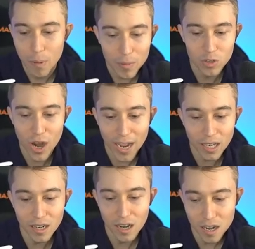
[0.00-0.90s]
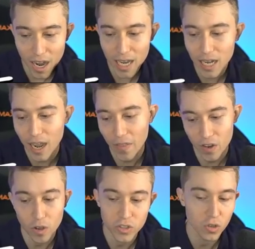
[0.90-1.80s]
Baby Dragon, Knight, and
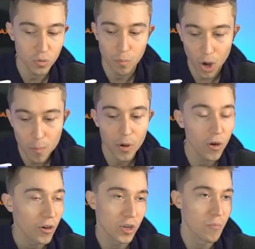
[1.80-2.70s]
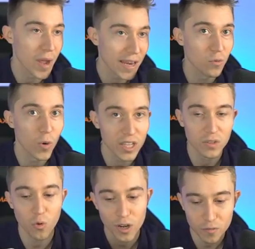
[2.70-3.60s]
then also Barbarrel are your main ways
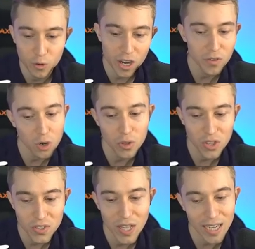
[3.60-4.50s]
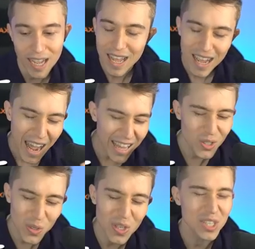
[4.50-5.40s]
of going in for graveyard with this deck. Ice
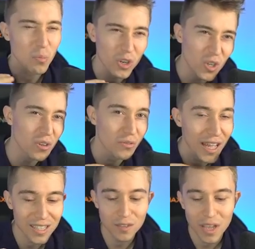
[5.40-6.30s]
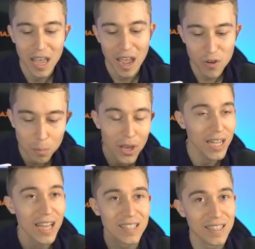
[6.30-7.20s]
Wizard is more so defensive. If you're playing
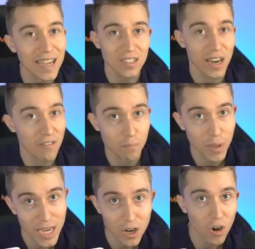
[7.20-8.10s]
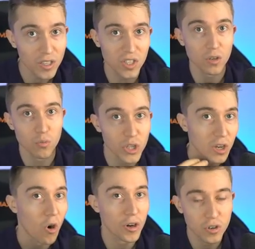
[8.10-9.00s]
against decks that have bait cards that are
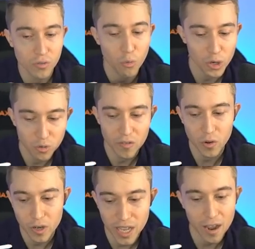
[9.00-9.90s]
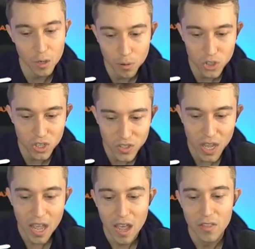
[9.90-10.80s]
really hard to afford graveyard counter pushes,
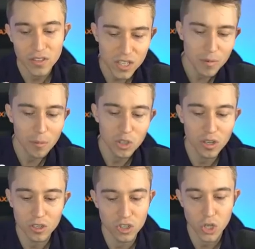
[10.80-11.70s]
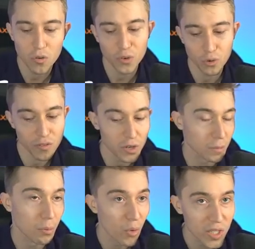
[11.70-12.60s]
then sometimes you can just go for graveyard
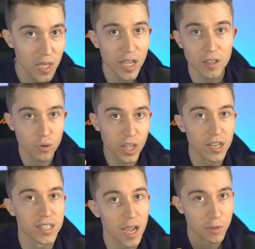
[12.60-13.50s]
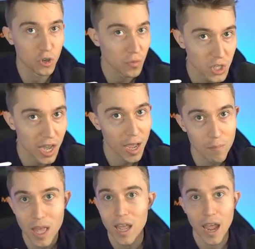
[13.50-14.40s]
and poison and you'll get damage over
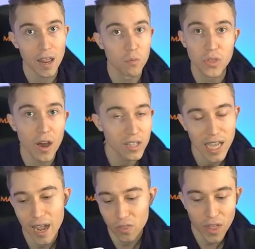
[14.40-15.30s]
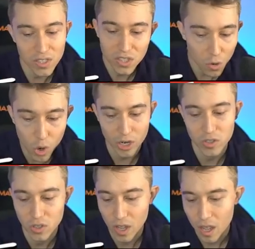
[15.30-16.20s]
time. And without a tank, that still
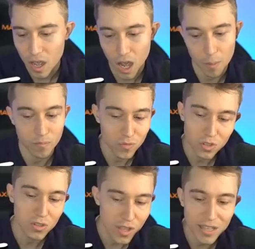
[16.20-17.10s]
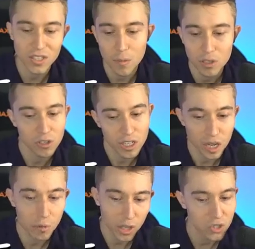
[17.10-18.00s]
works. Um, that's typically a
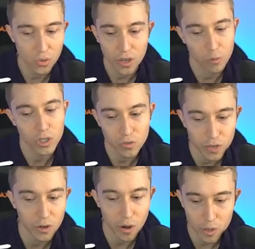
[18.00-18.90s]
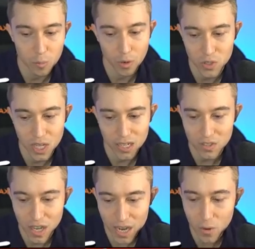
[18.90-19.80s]
double elixir thing when you figure out what your opponent's deck
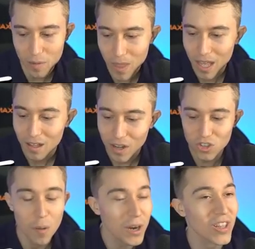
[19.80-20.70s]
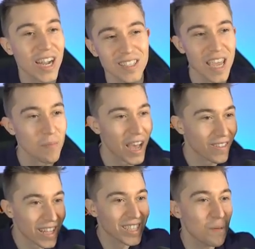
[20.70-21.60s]
is. Anyway, let's jump into the next game
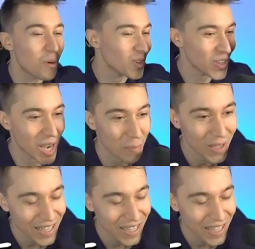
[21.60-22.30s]
and let's keep pushing up.